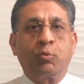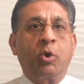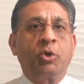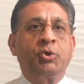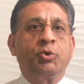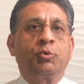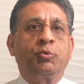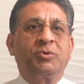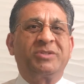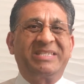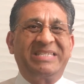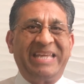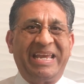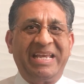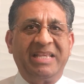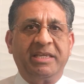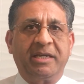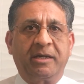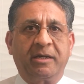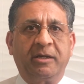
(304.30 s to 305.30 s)
want you to
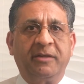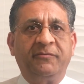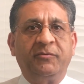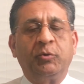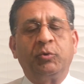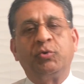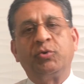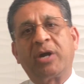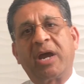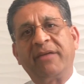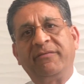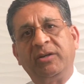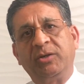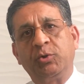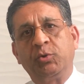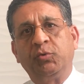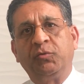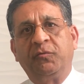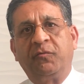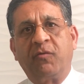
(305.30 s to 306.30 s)
stay there. If you're driving
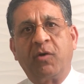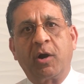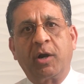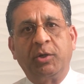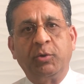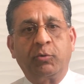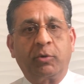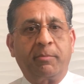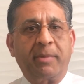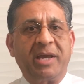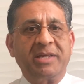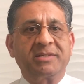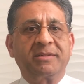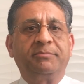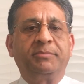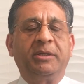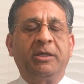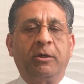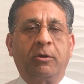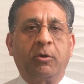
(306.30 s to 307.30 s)
too far, you want to buy
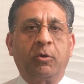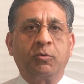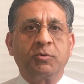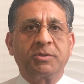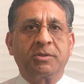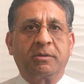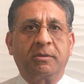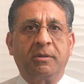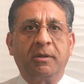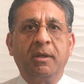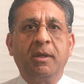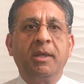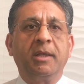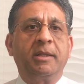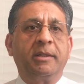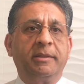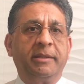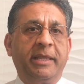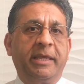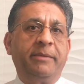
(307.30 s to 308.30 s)
something closer,
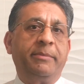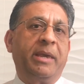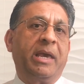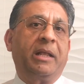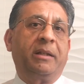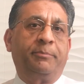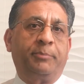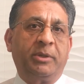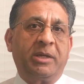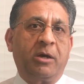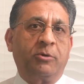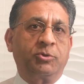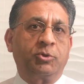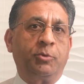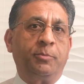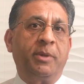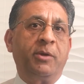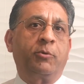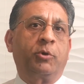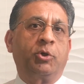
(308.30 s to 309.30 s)
they may help you out, so
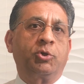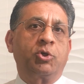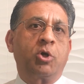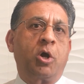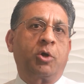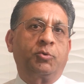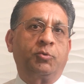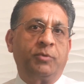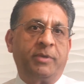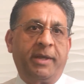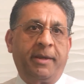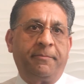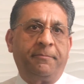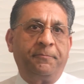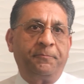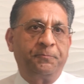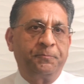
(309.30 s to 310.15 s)
you may want to talk to them.